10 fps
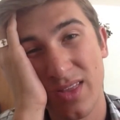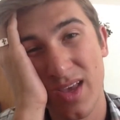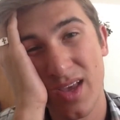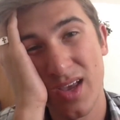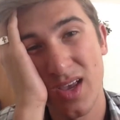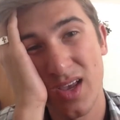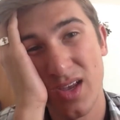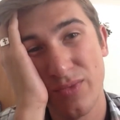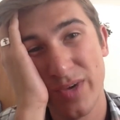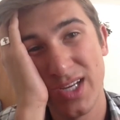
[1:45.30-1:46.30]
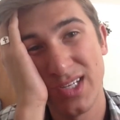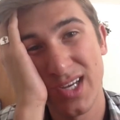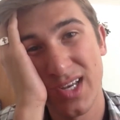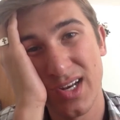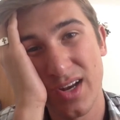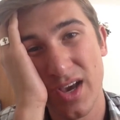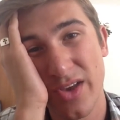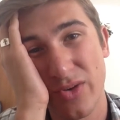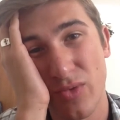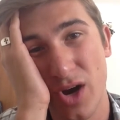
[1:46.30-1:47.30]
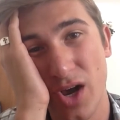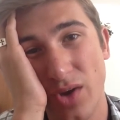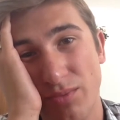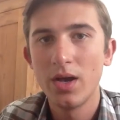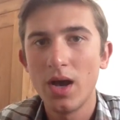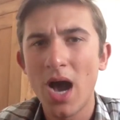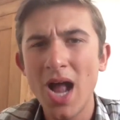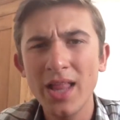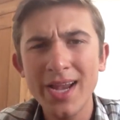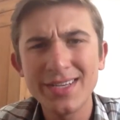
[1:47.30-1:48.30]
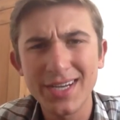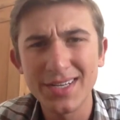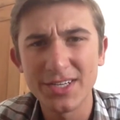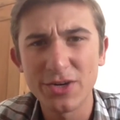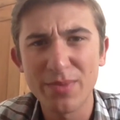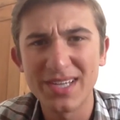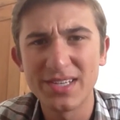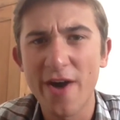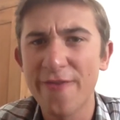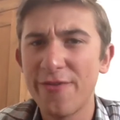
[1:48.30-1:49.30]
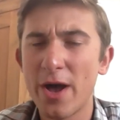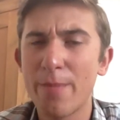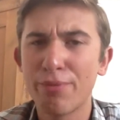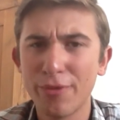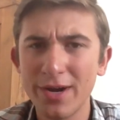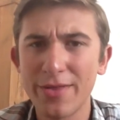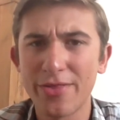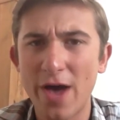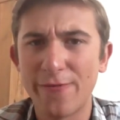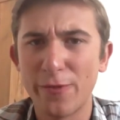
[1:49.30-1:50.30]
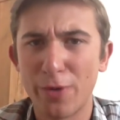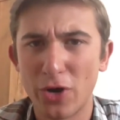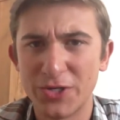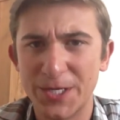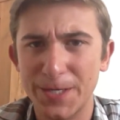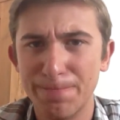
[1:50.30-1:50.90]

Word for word: then we did another one. I like to consider myself a pretty thoughtful person.